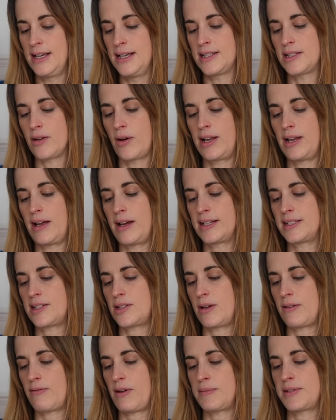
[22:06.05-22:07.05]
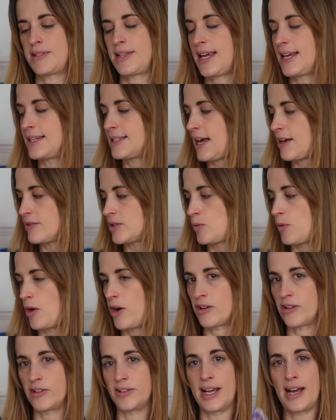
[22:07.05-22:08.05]
So I like to, if I'm sitting down to
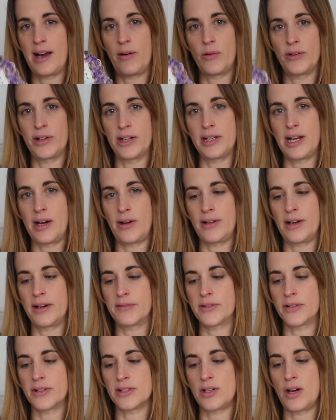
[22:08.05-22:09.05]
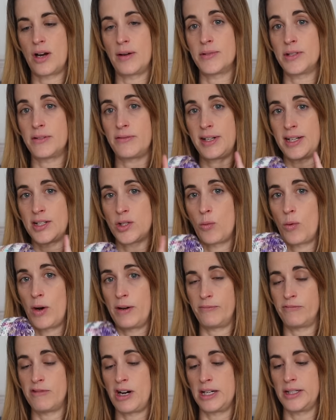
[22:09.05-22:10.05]
work on it, I want to know that I've got the time to finish
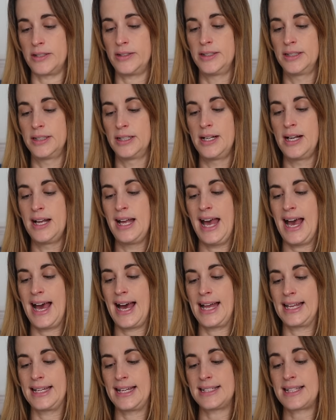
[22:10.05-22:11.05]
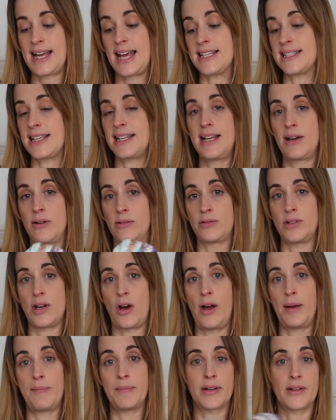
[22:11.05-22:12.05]
one row. And it takes a little
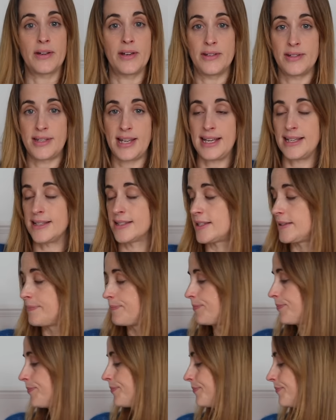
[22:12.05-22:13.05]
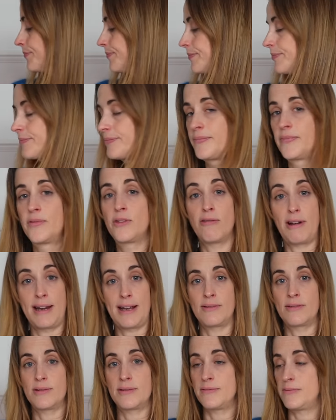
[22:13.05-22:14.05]
time because it's
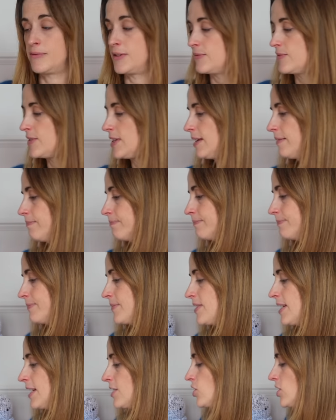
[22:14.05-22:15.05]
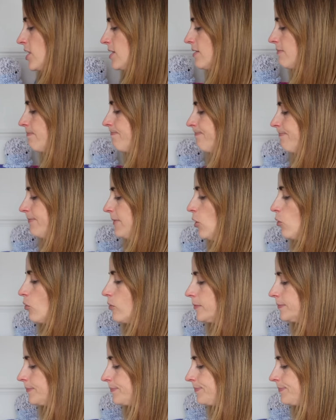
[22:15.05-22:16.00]
350 stitches long.